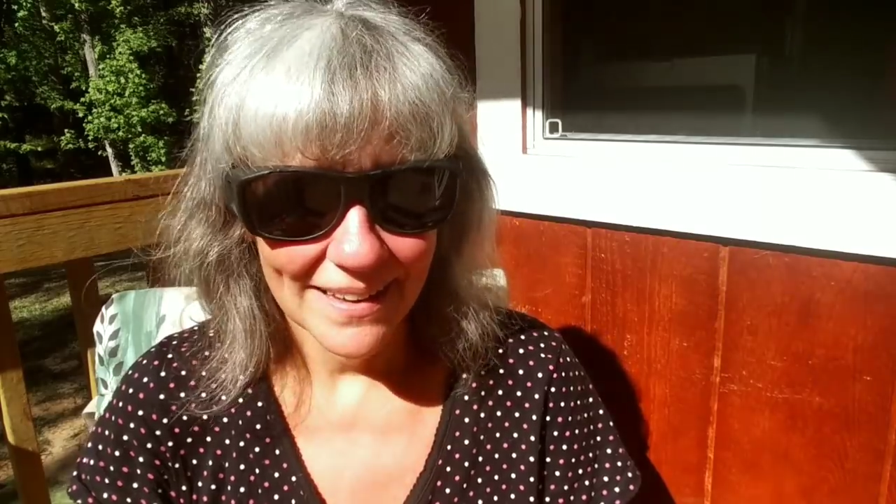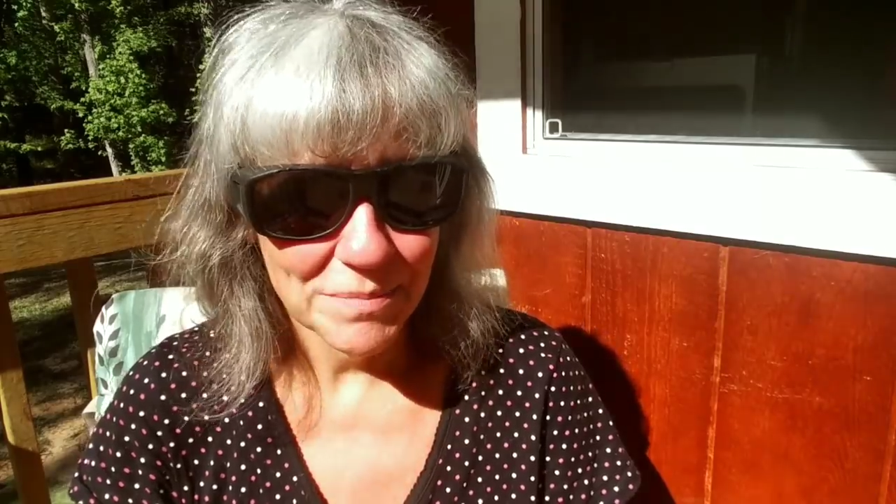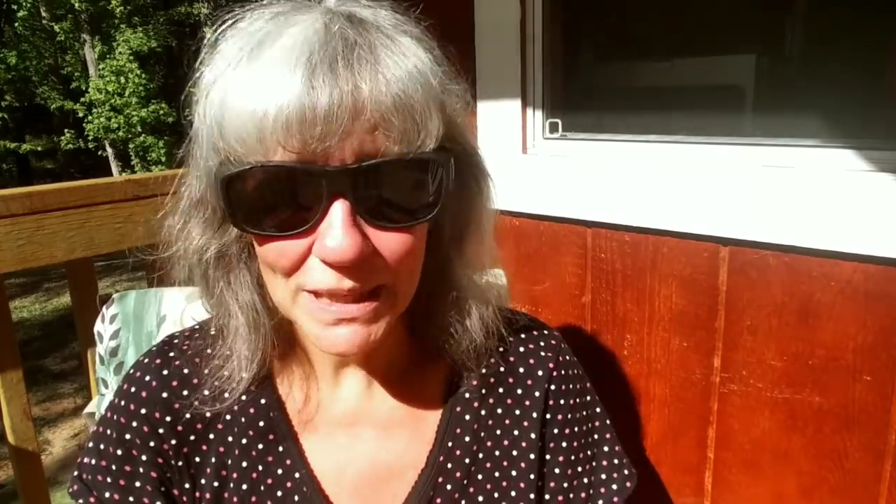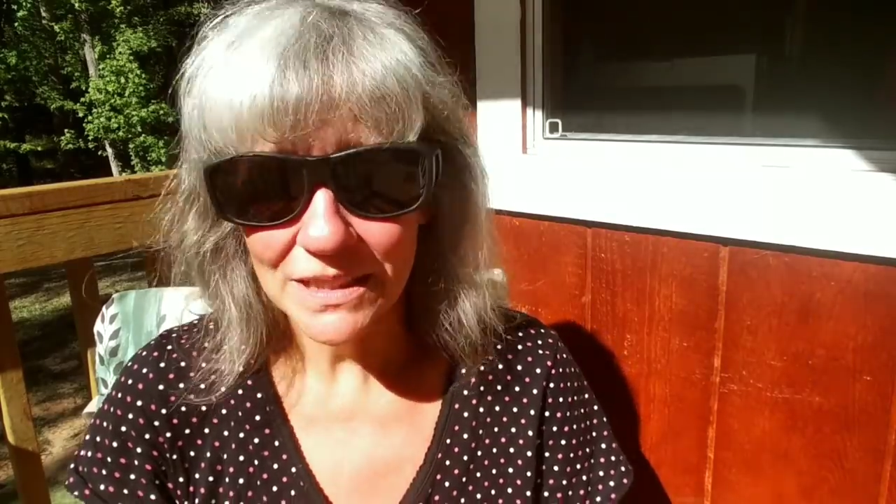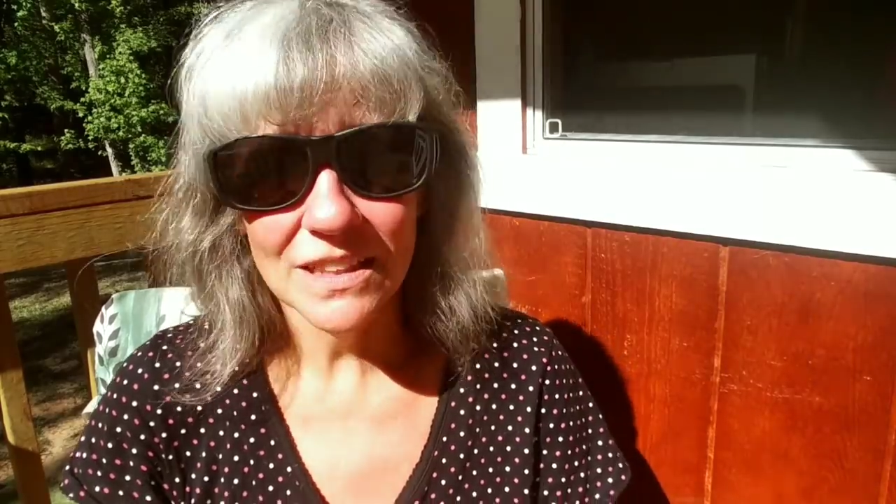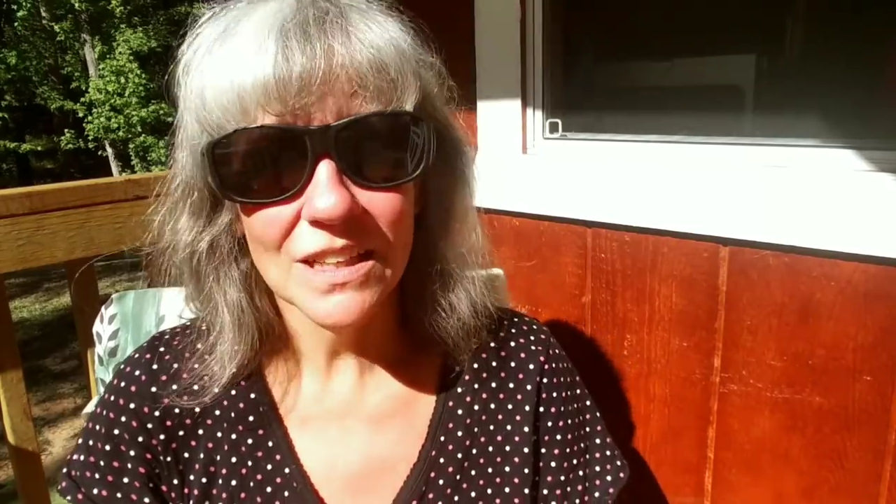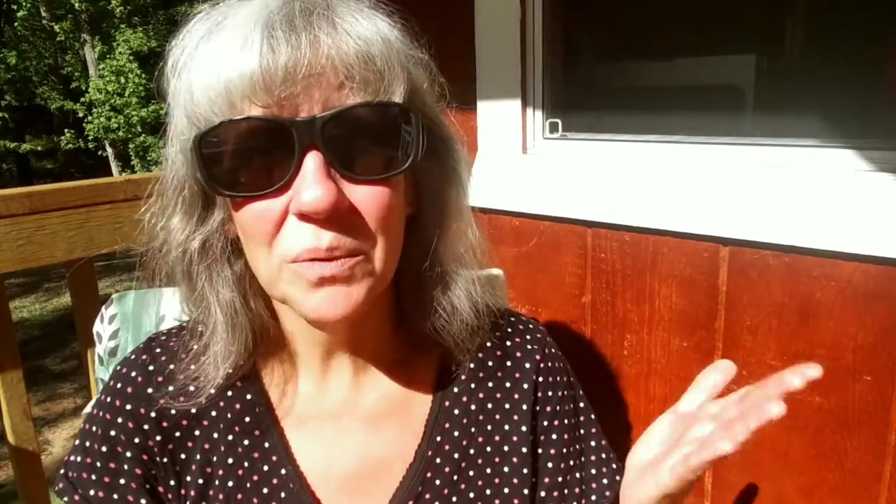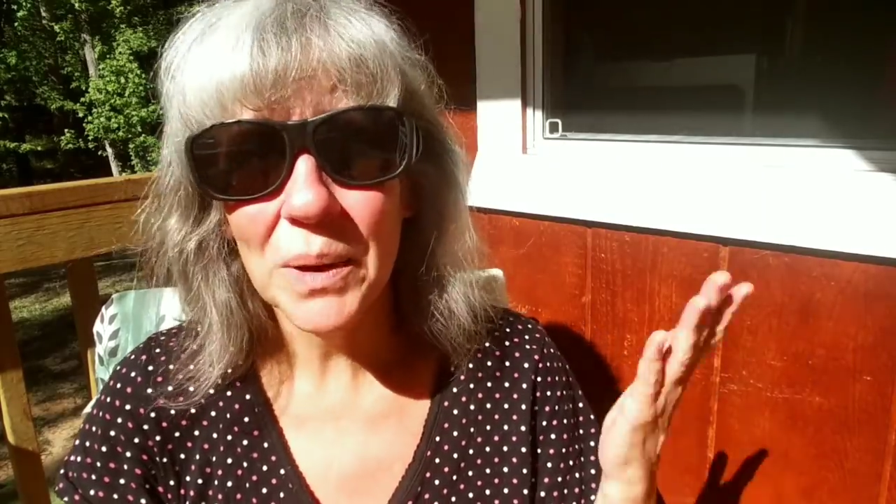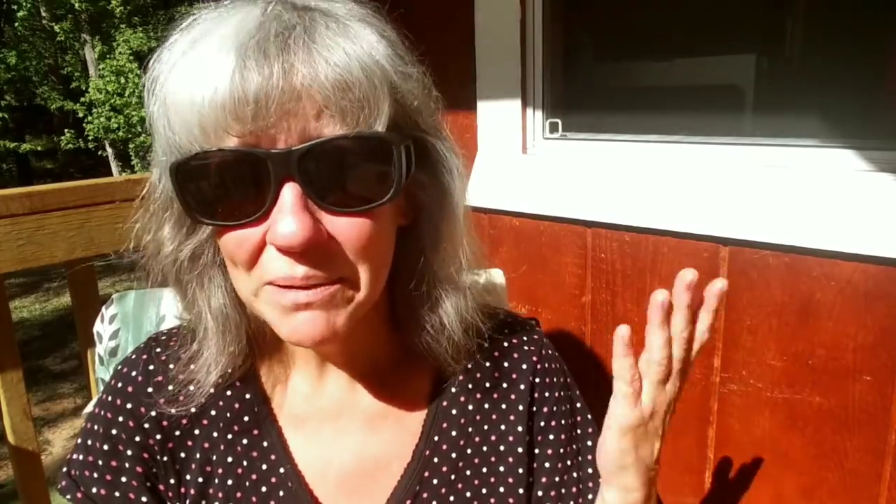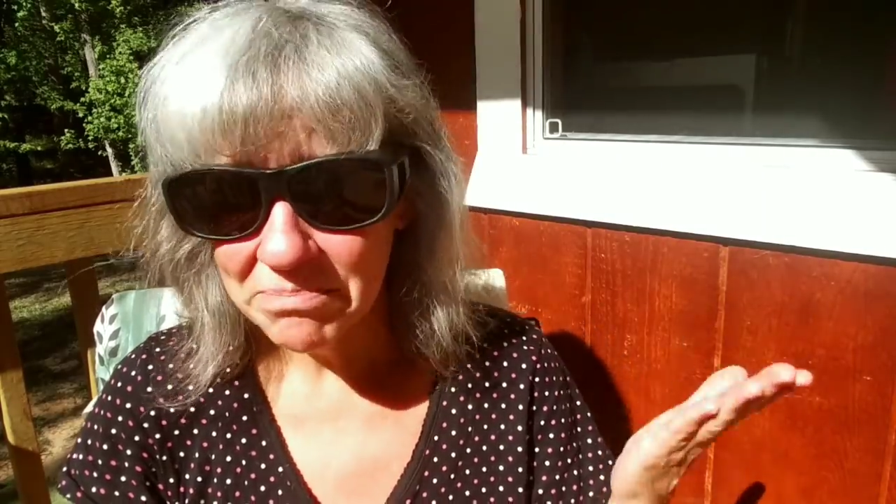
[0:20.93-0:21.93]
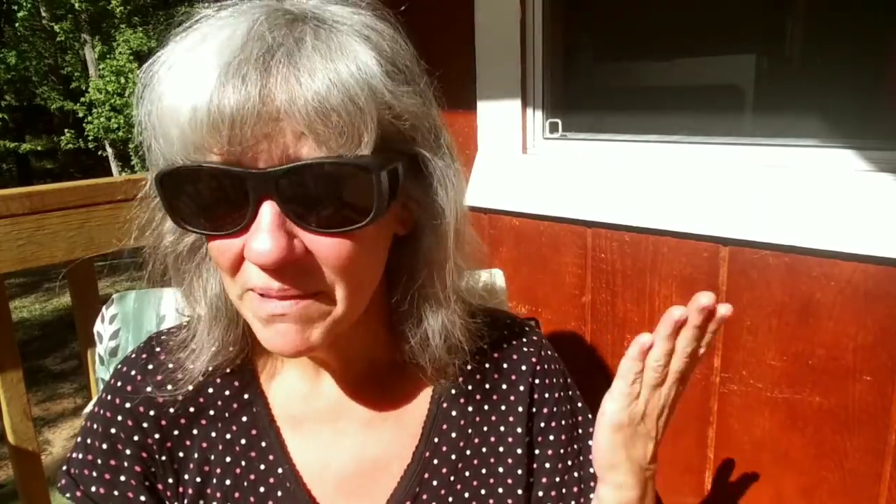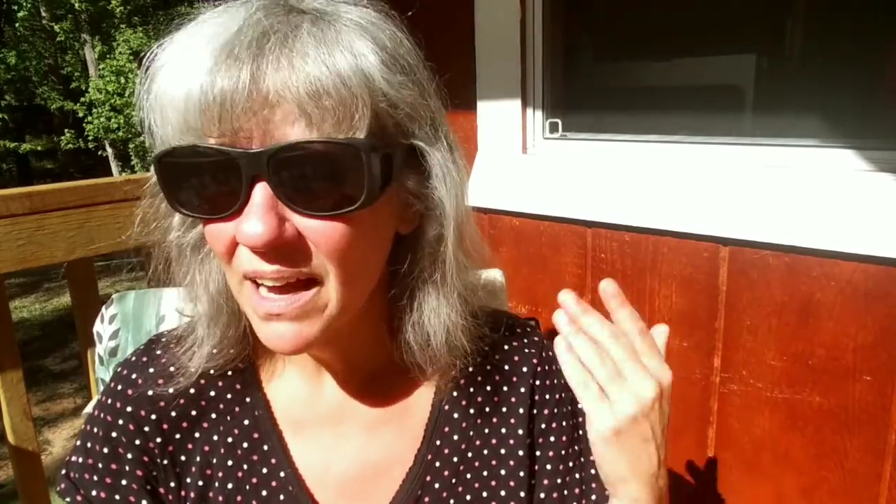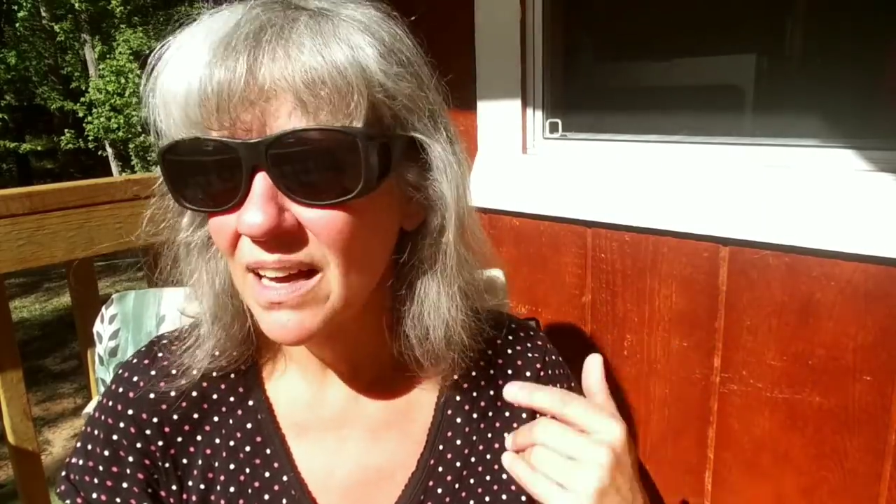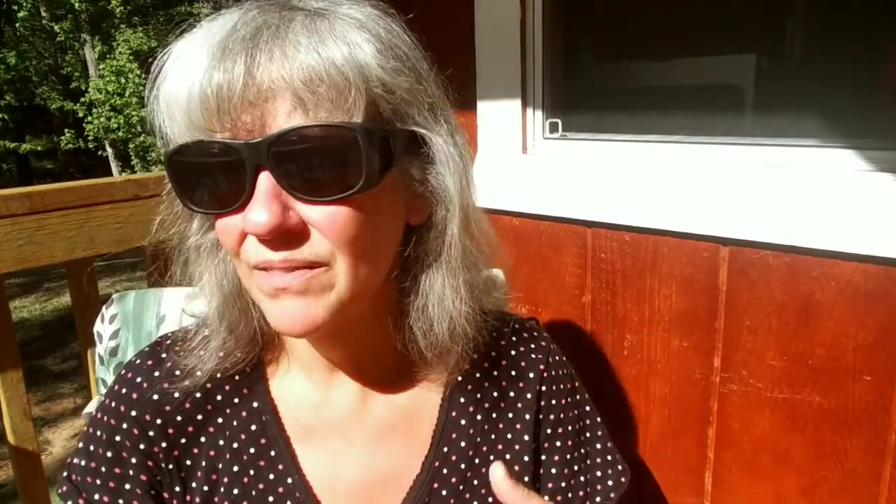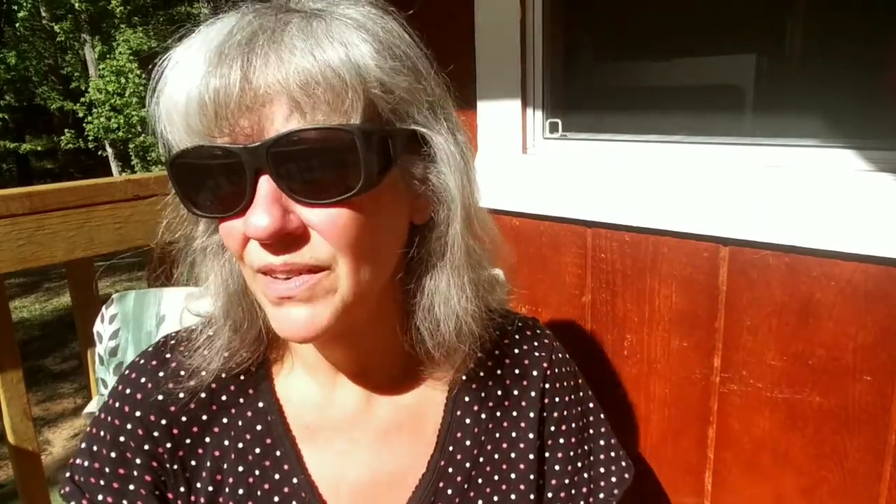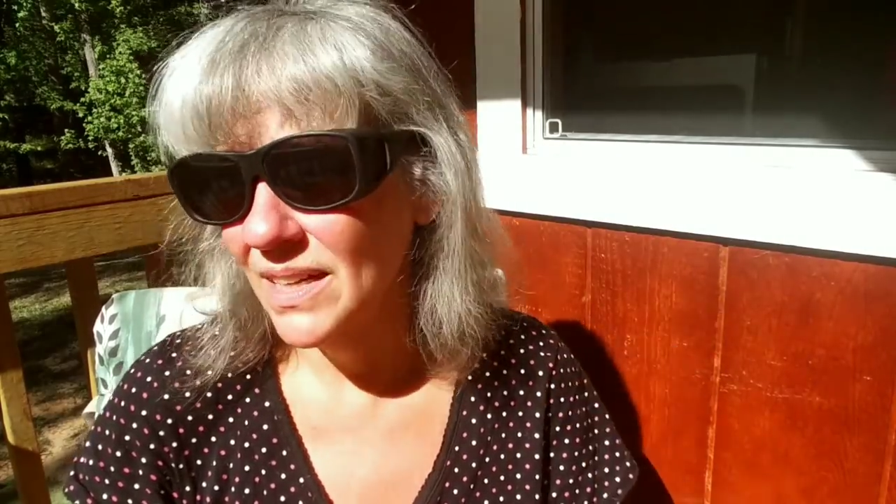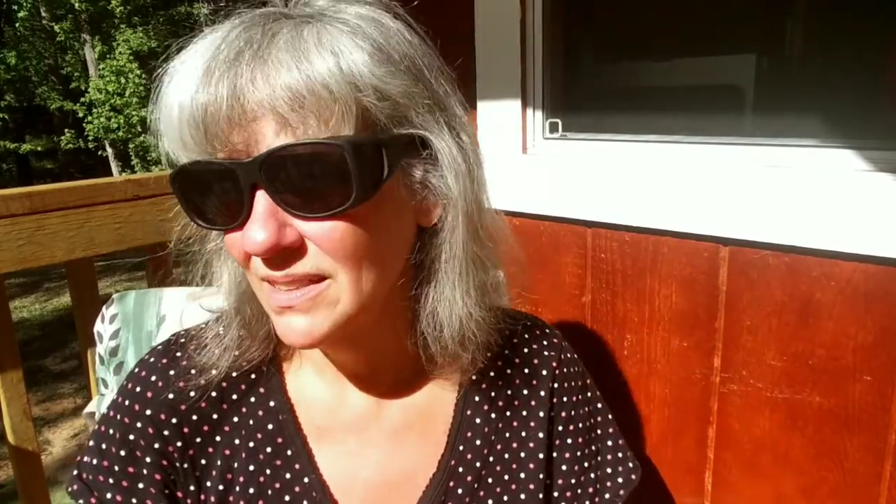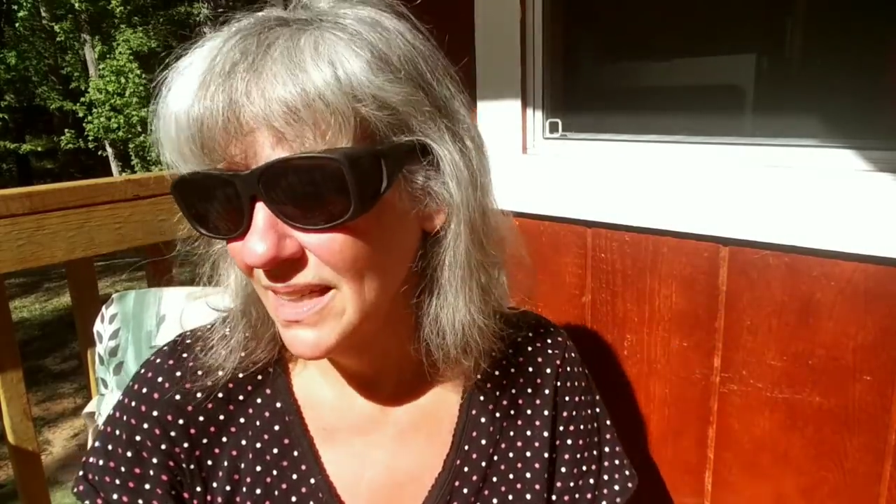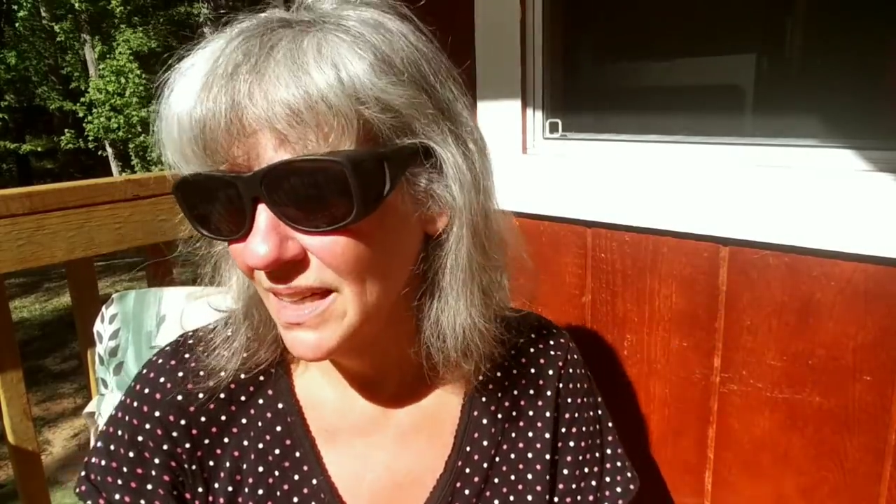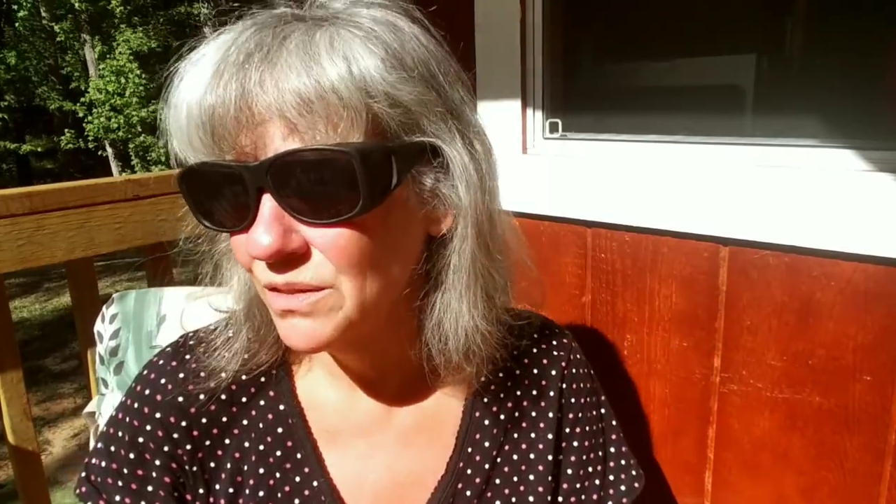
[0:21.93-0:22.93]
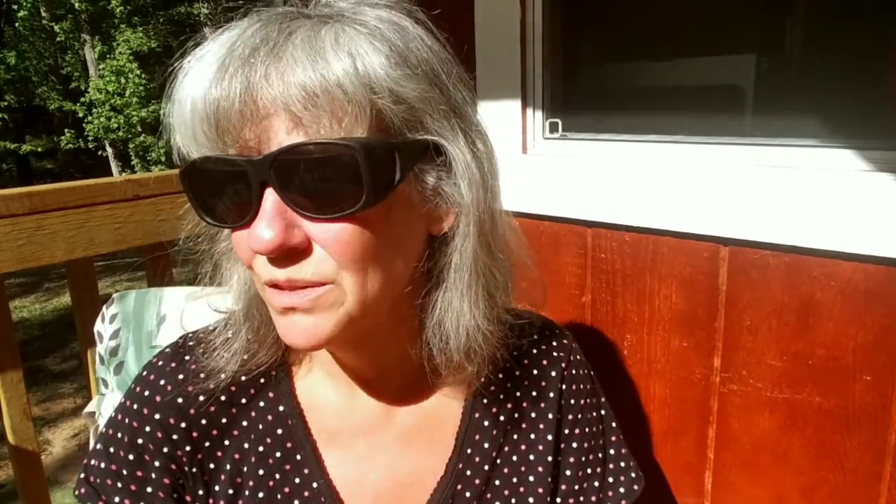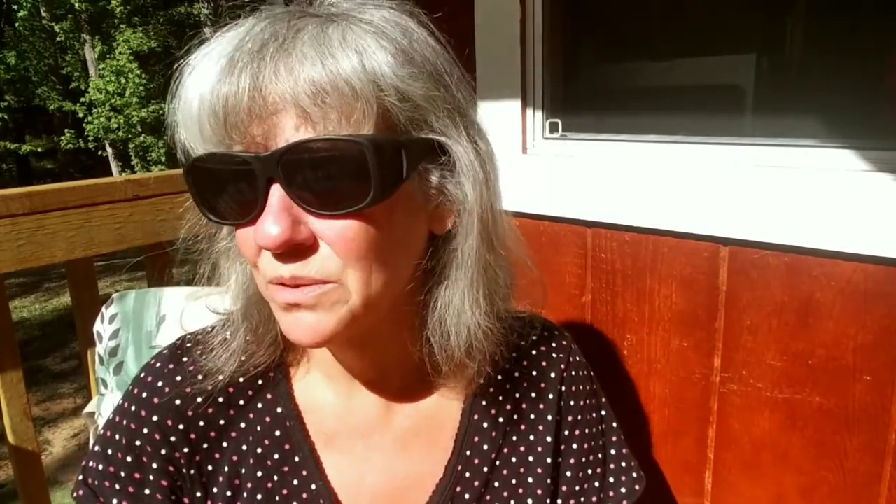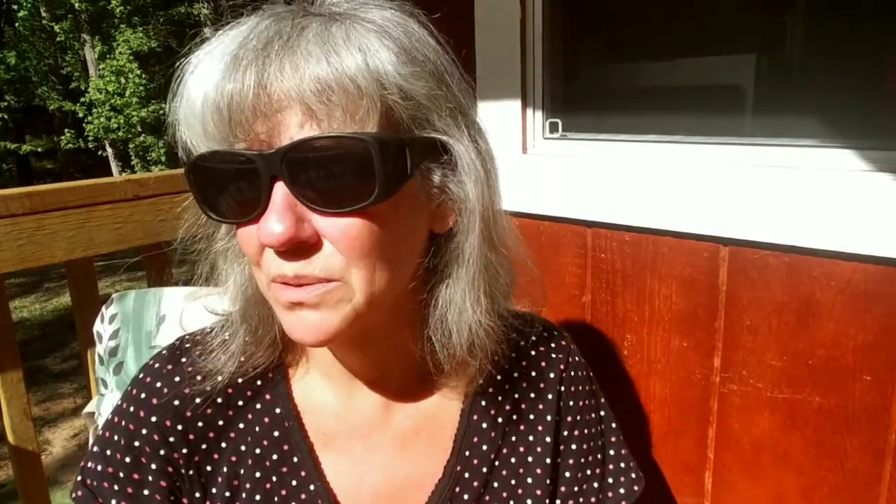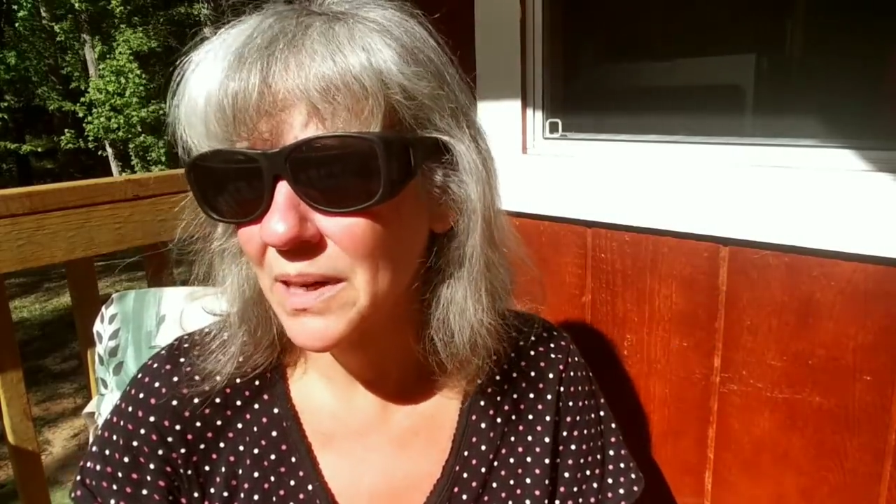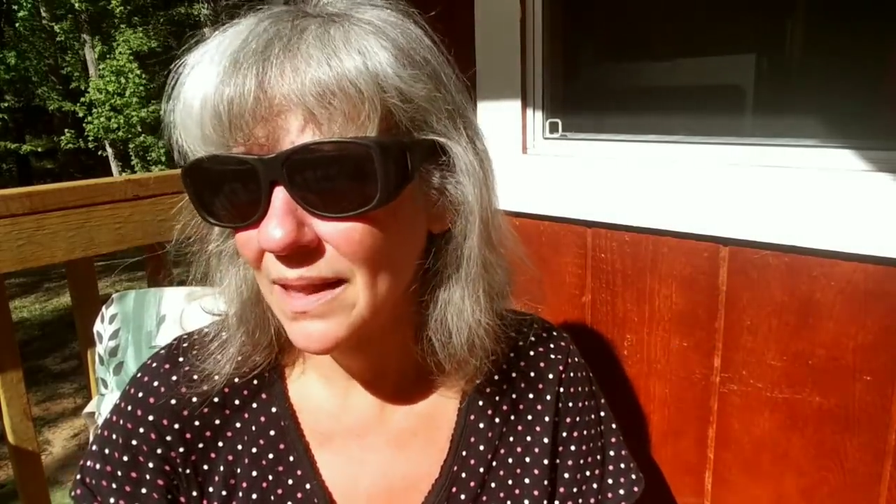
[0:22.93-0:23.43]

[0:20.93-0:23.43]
But you know what? I've got to get used to it.